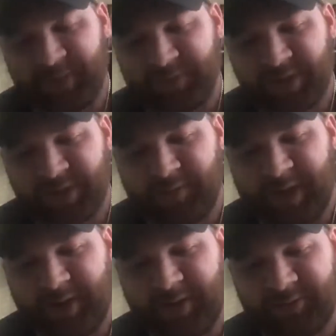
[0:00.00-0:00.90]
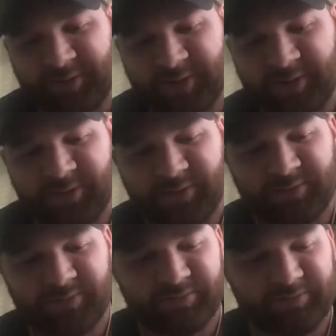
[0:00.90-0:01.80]
all about,
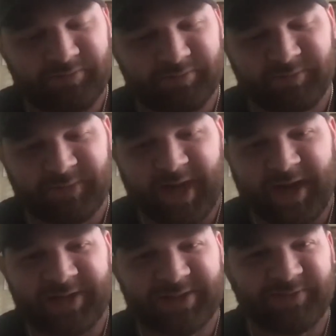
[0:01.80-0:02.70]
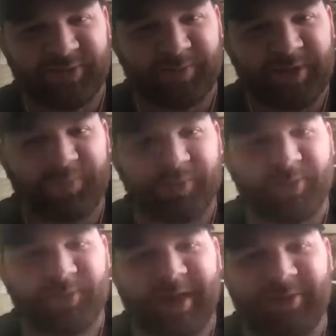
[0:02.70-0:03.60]
diets for
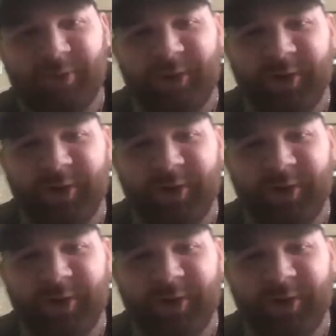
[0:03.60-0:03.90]
people that were